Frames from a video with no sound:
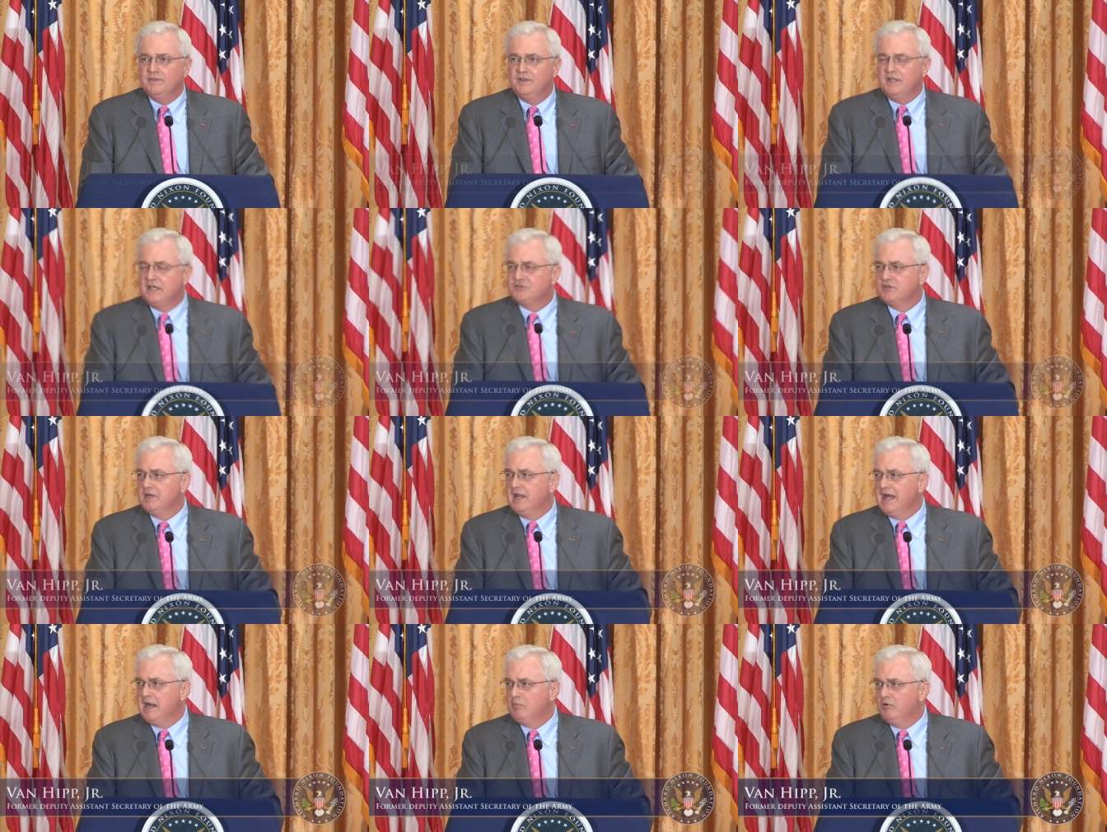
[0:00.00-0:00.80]
the
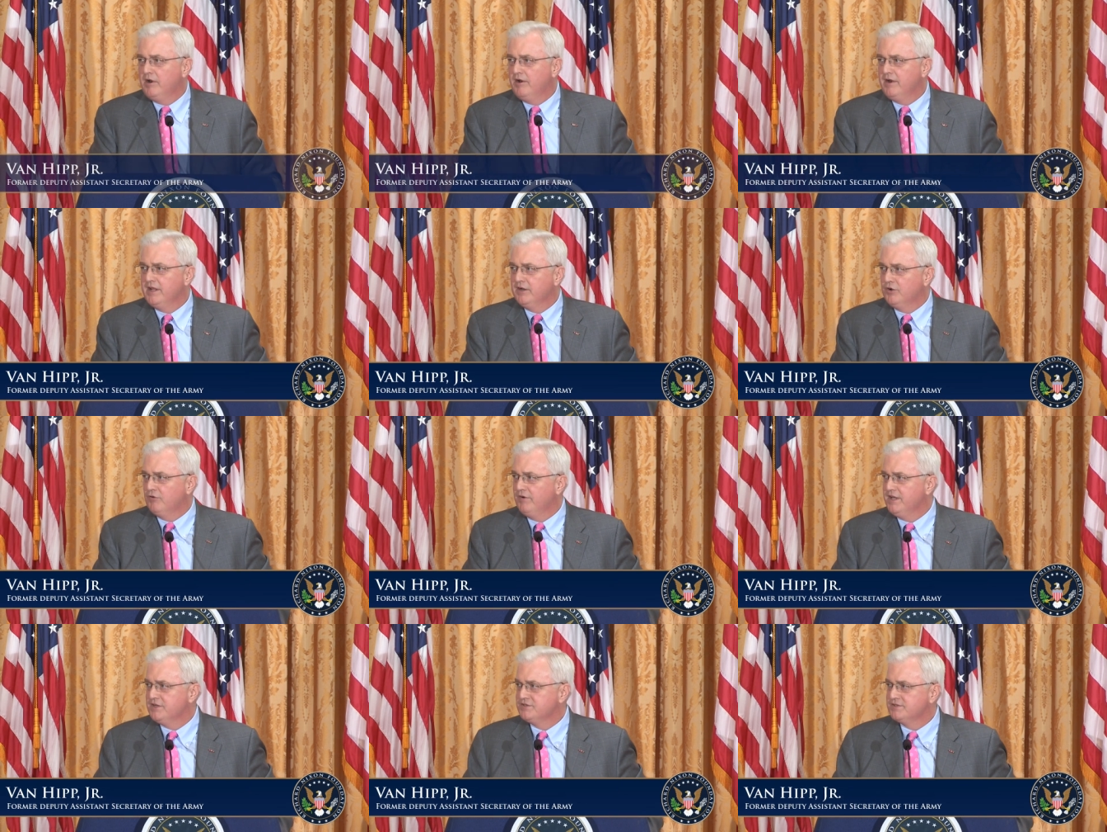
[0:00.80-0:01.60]
Nixon Library and
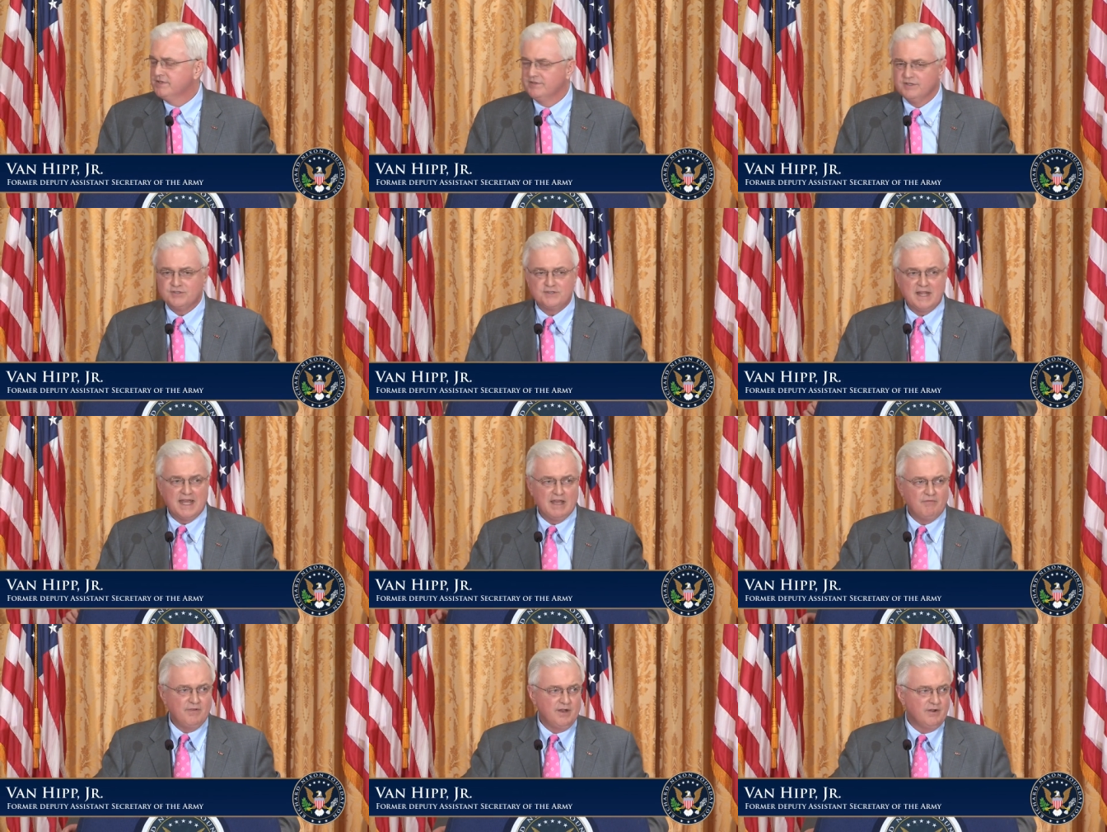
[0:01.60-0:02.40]
Chris and the
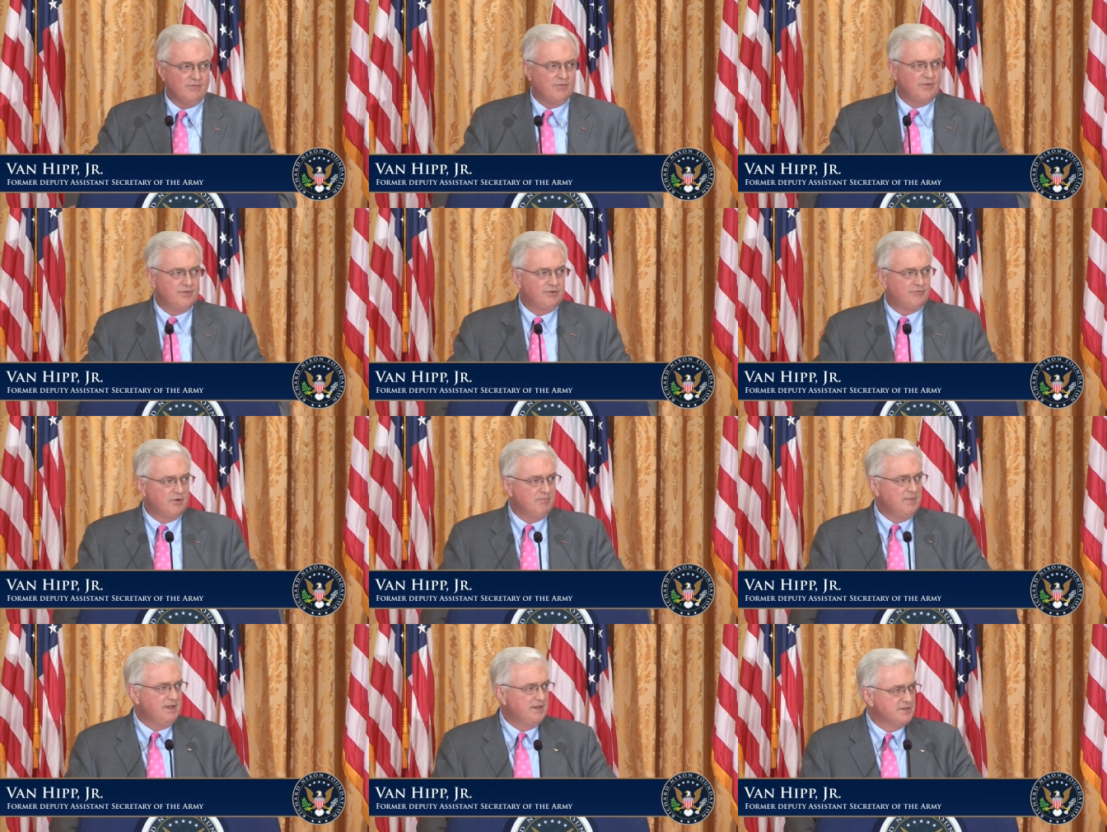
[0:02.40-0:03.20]
staff here for the
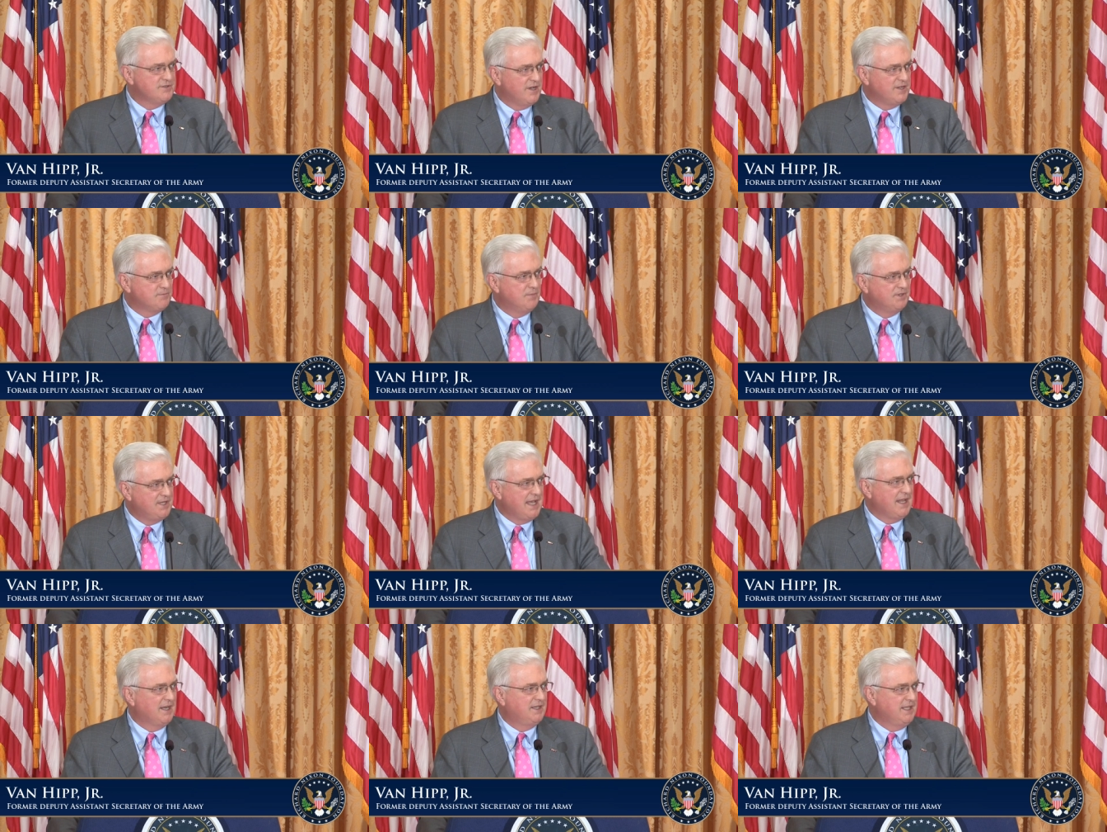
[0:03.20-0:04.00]
tremendous
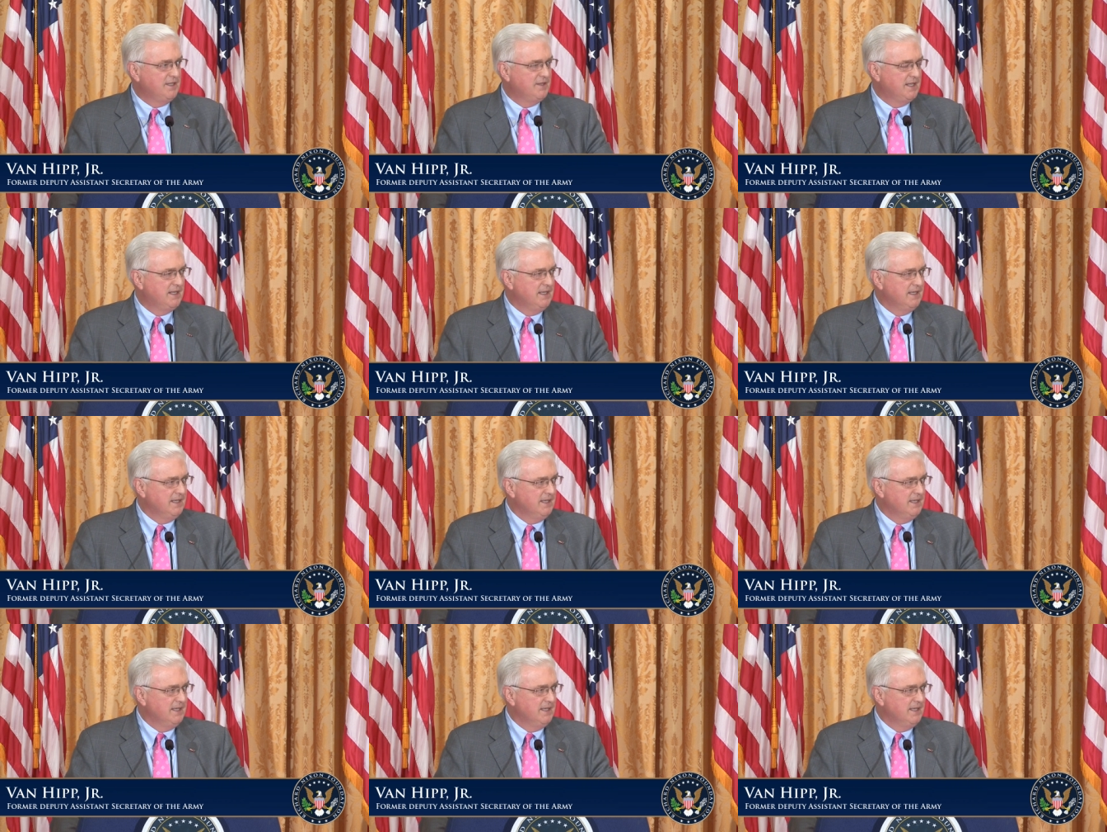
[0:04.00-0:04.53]
hospitality that